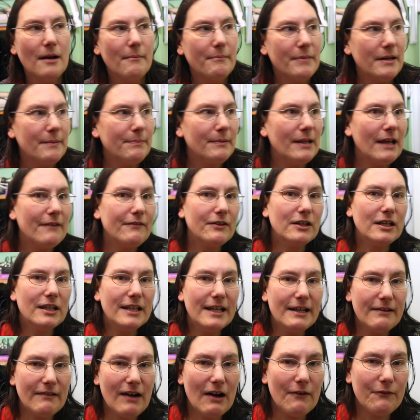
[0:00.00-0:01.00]
People have a
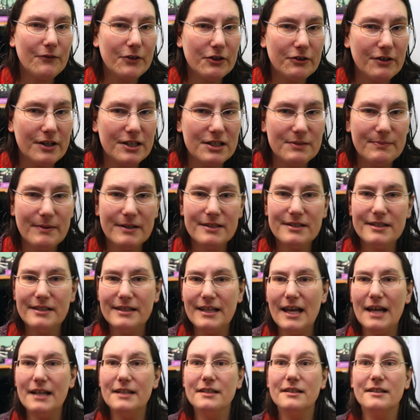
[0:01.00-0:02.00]
clear out for Christmas and
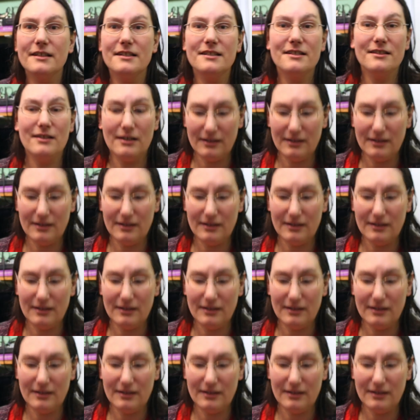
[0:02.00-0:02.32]
then they